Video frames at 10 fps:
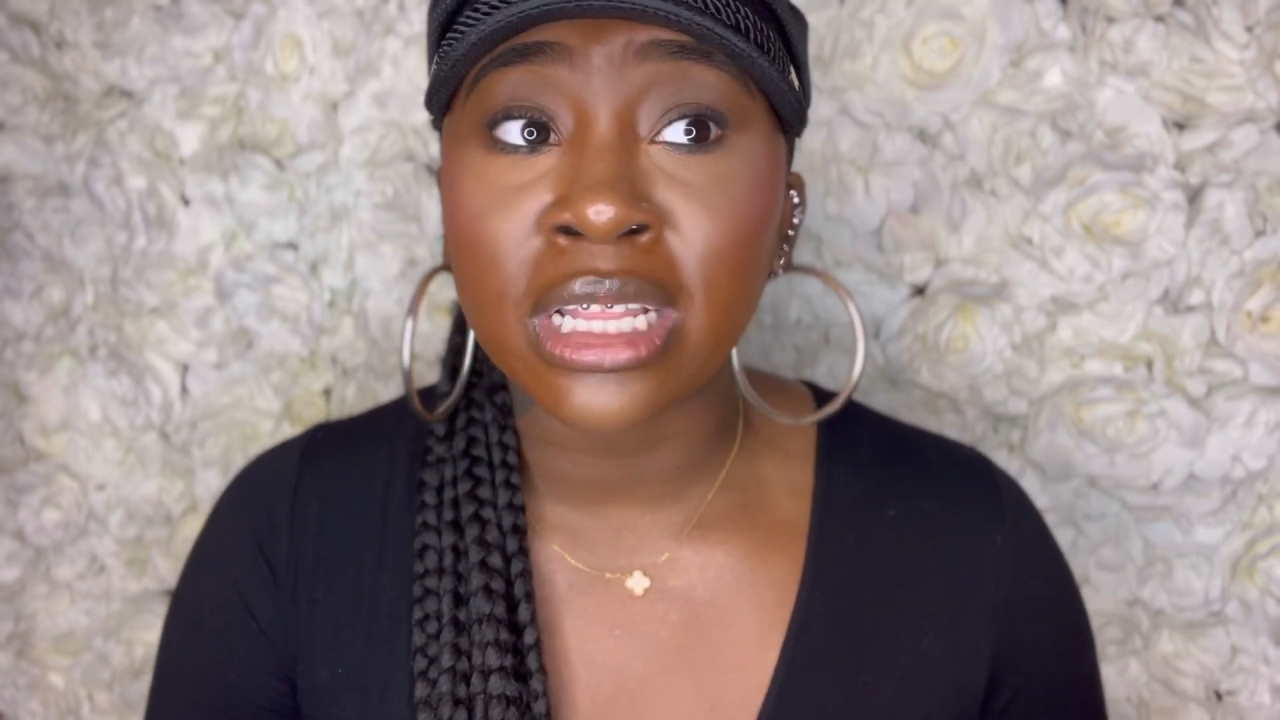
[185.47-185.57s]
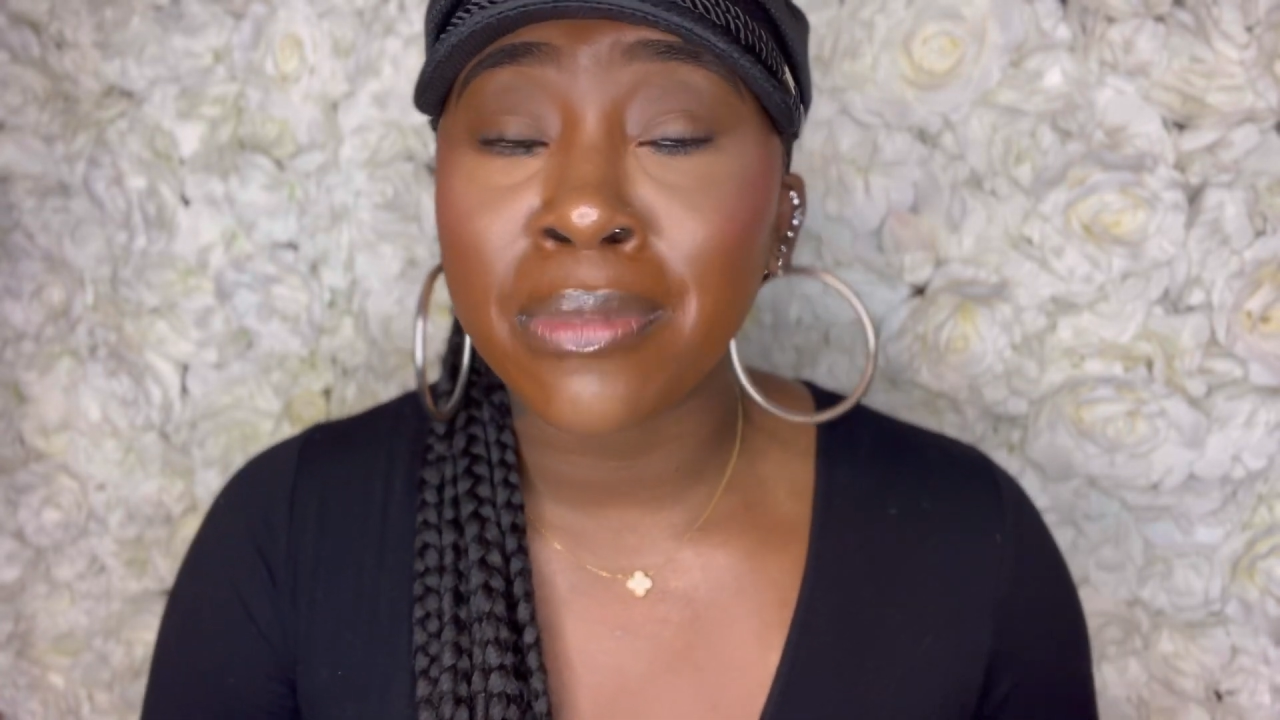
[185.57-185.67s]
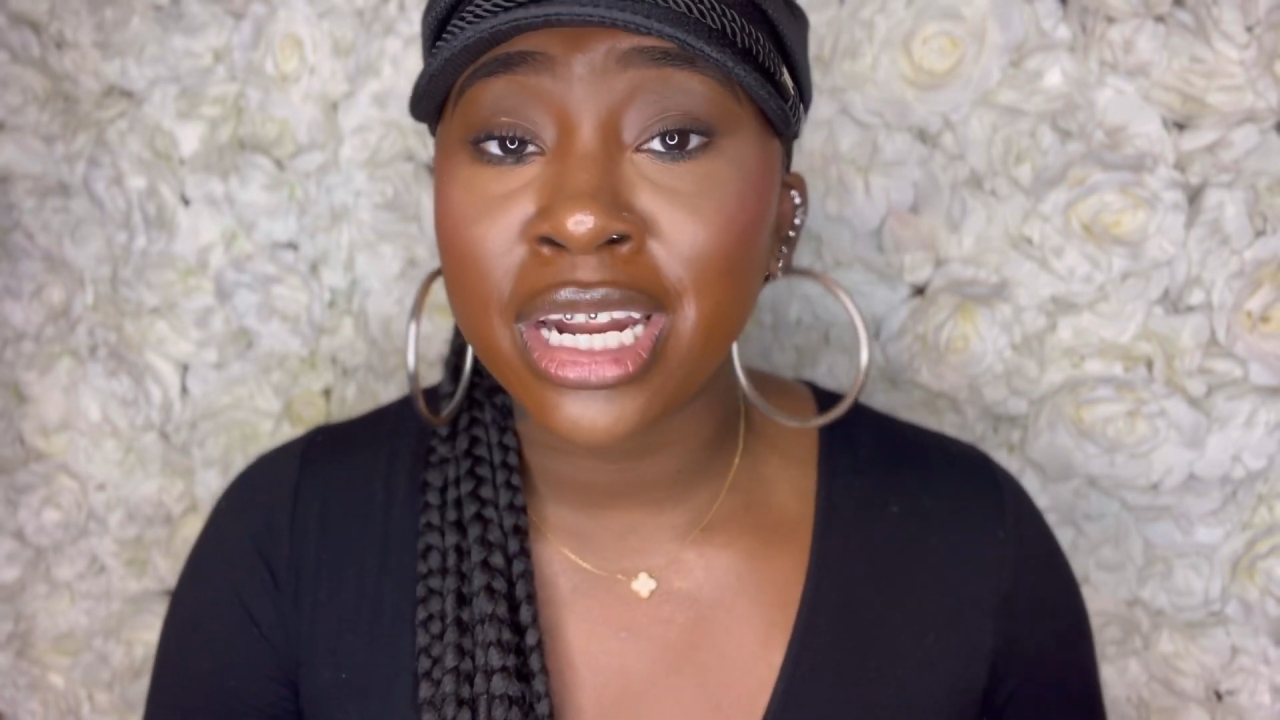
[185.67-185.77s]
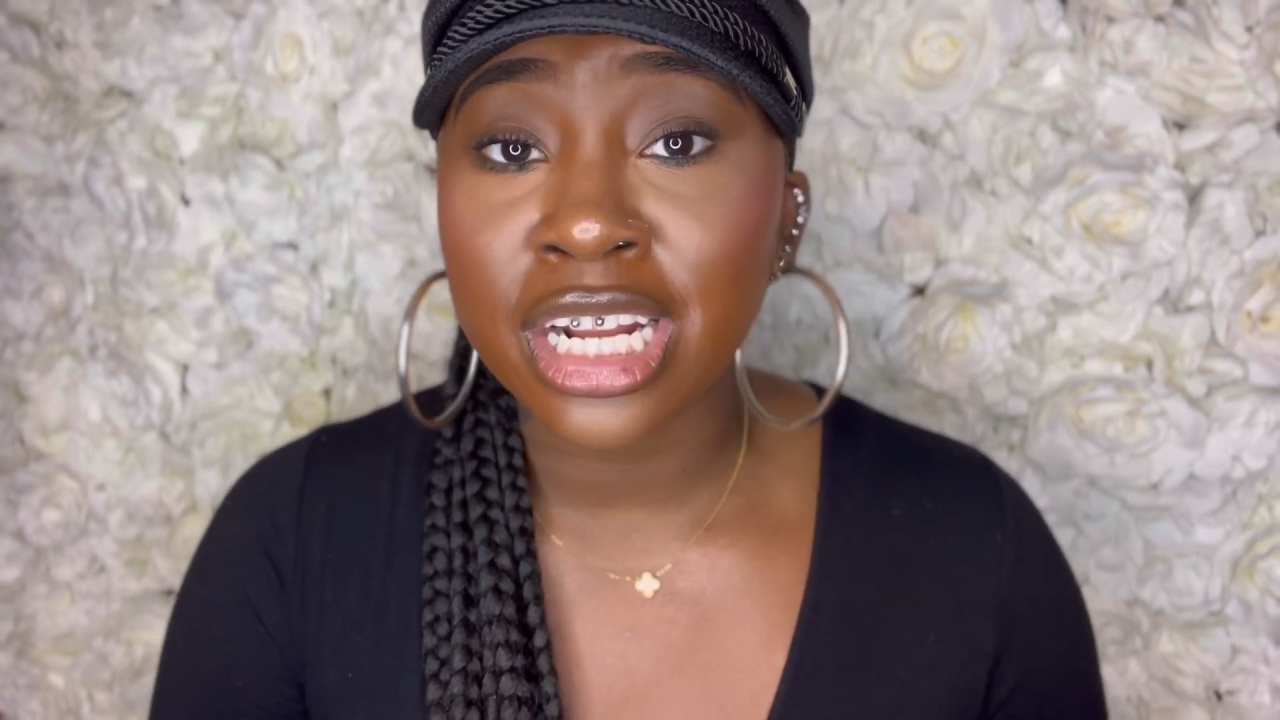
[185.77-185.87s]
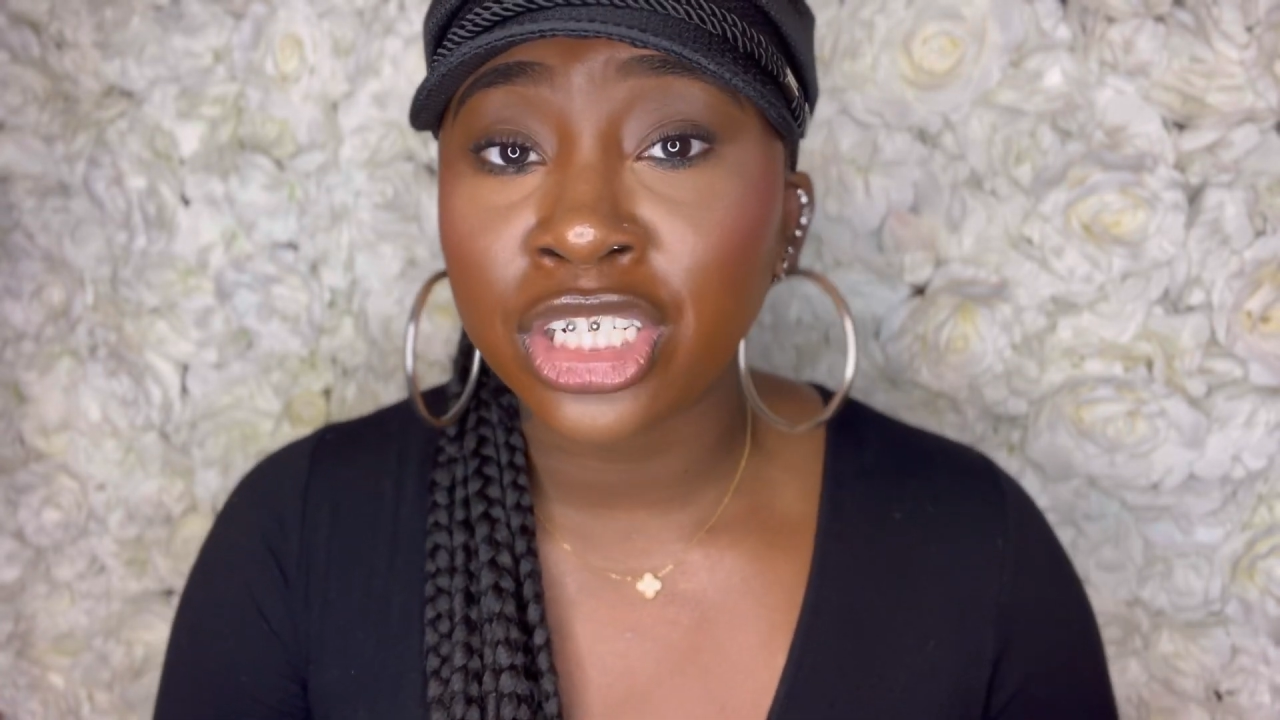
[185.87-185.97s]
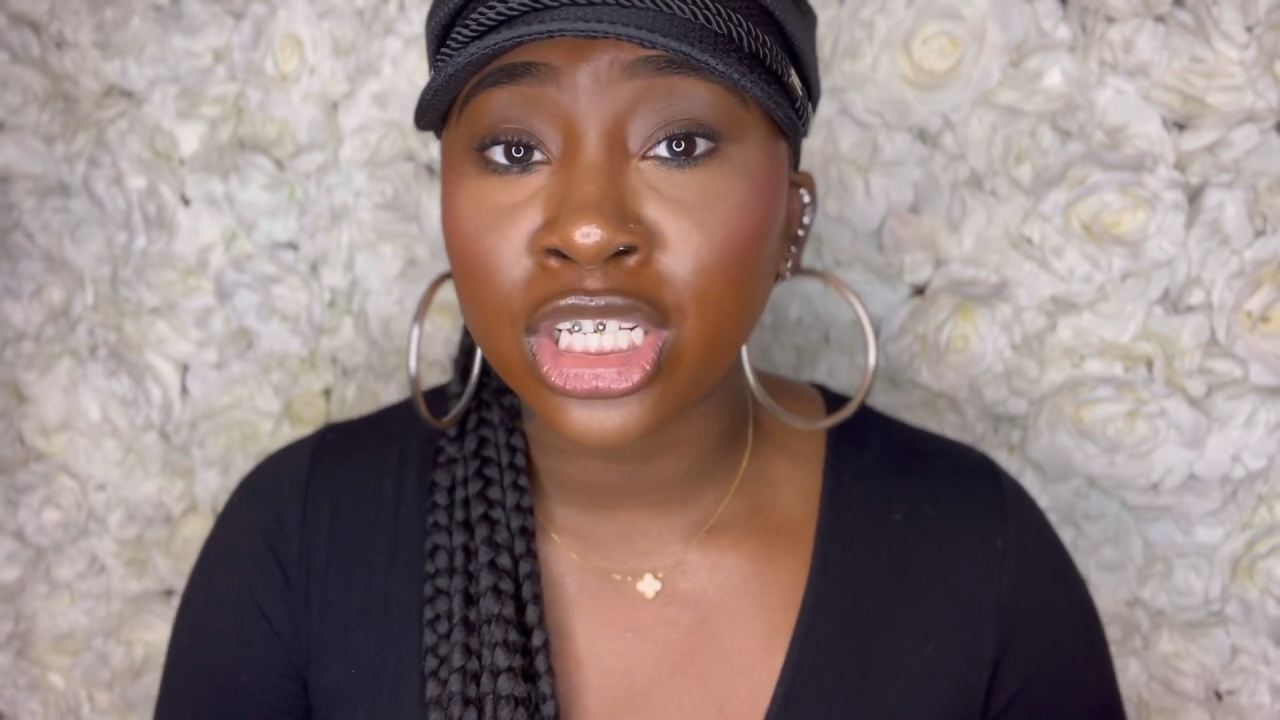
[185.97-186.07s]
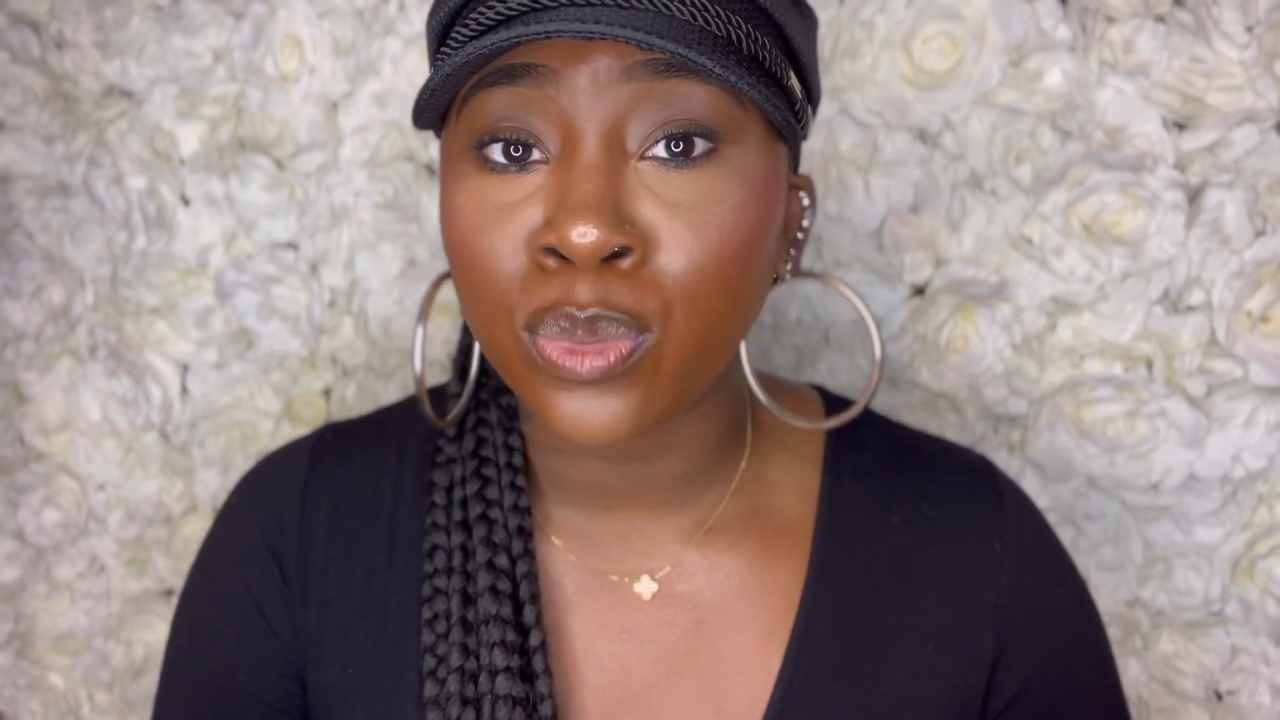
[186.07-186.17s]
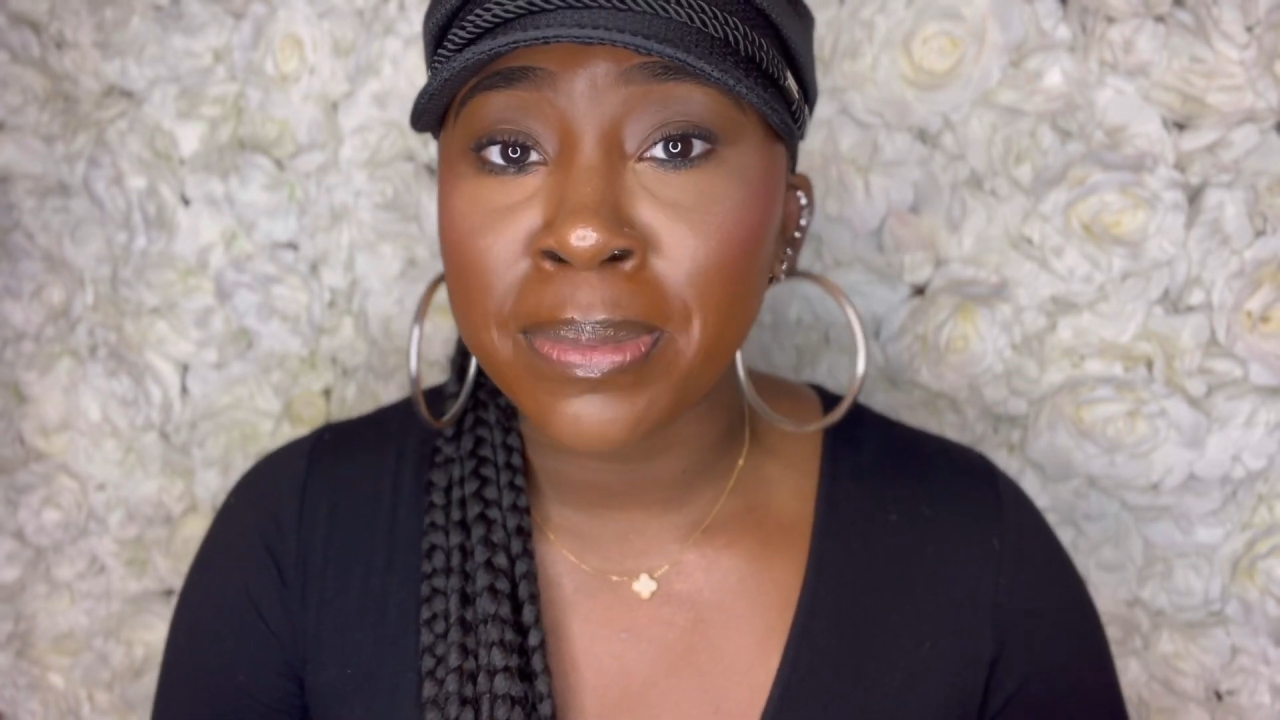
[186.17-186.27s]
the money that she's